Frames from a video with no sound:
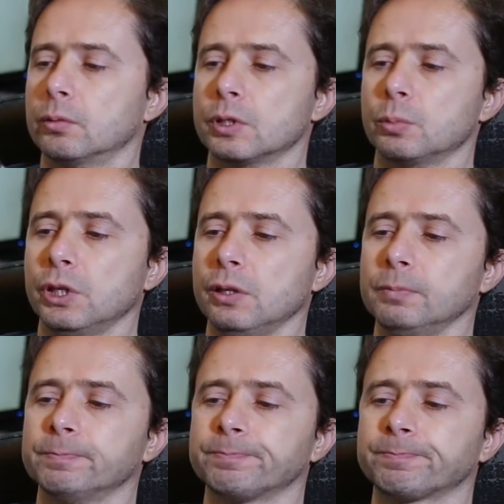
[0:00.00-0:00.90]
with
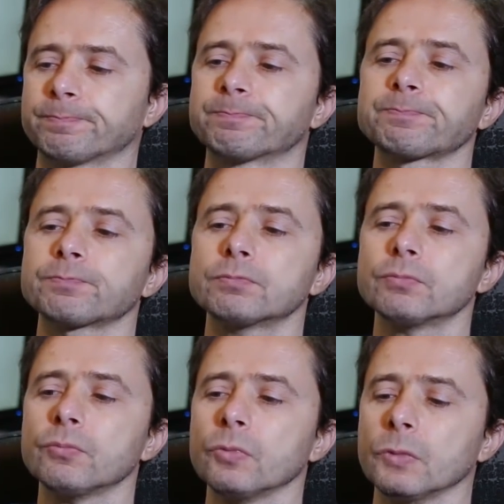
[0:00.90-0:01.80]
me,
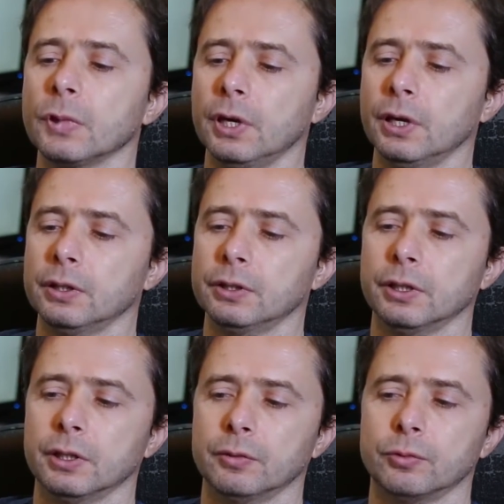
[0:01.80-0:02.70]
and
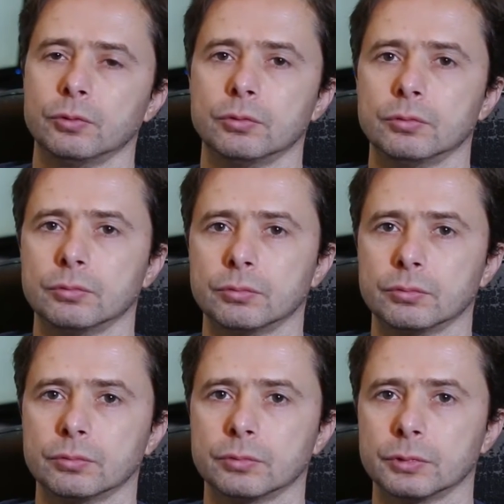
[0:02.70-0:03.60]

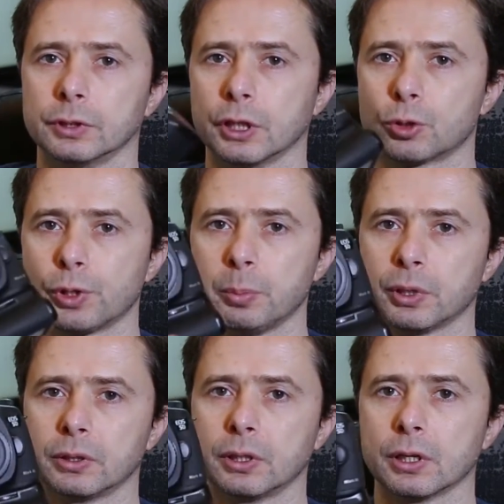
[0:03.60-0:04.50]
the grip
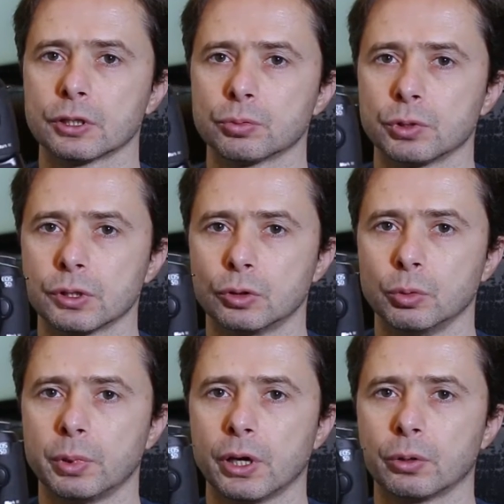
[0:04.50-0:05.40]
attached with the
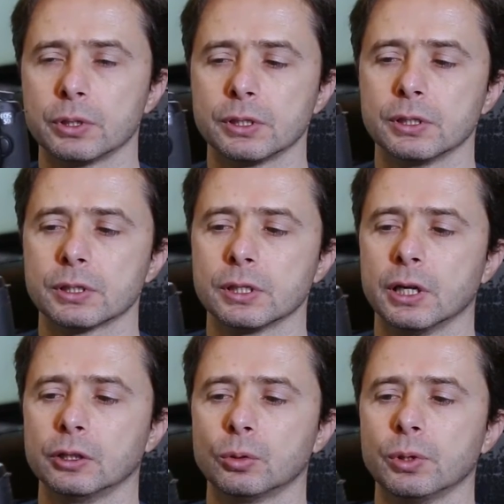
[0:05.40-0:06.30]
two batteries
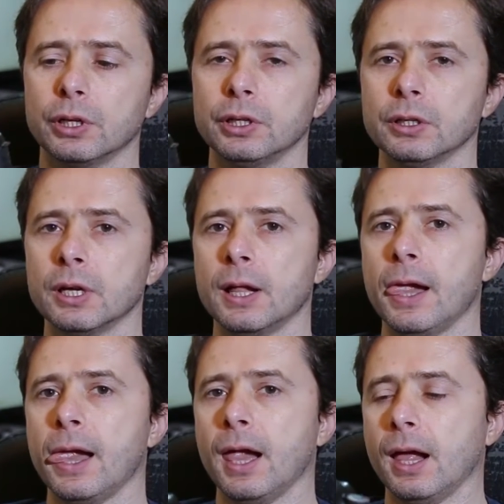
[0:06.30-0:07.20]
inside already.
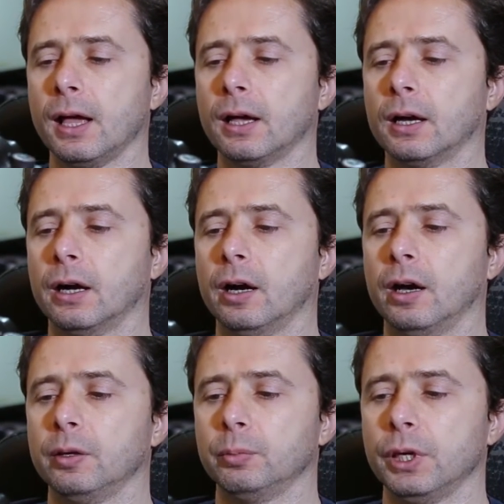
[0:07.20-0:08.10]

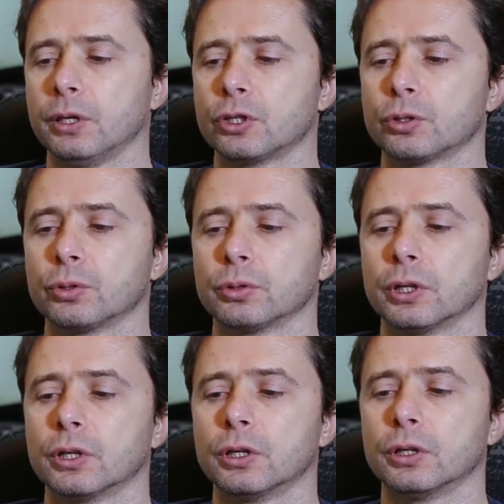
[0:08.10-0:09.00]
I make sure the
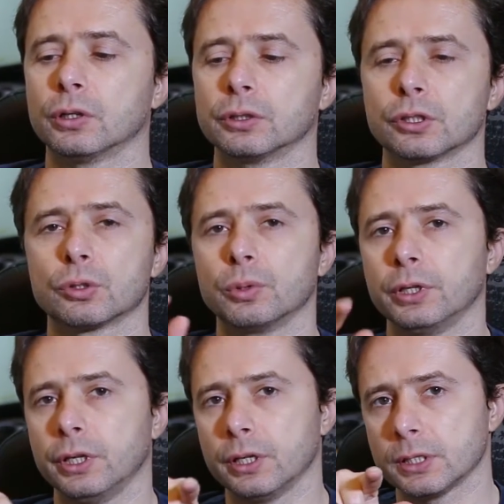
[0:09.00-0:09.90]
card is
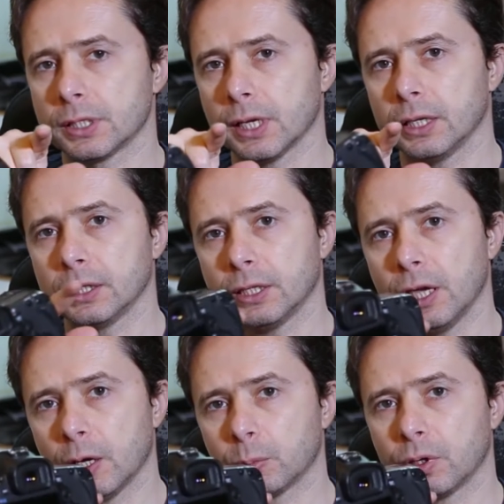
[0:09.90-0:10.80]
already inside the
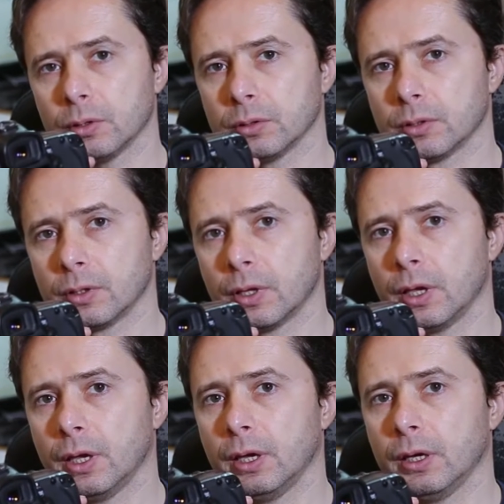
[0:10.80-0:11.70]
camera,
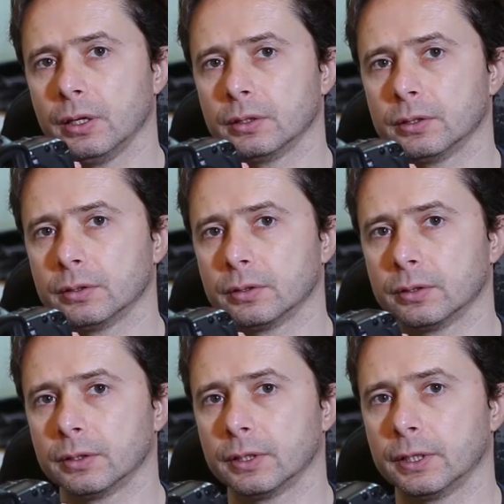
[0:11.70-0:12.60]
and
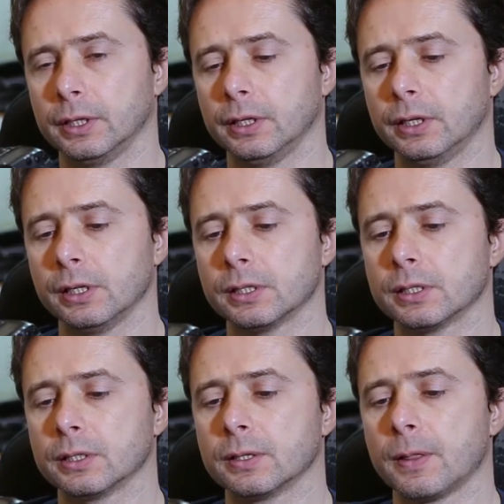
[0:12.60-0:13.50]
it is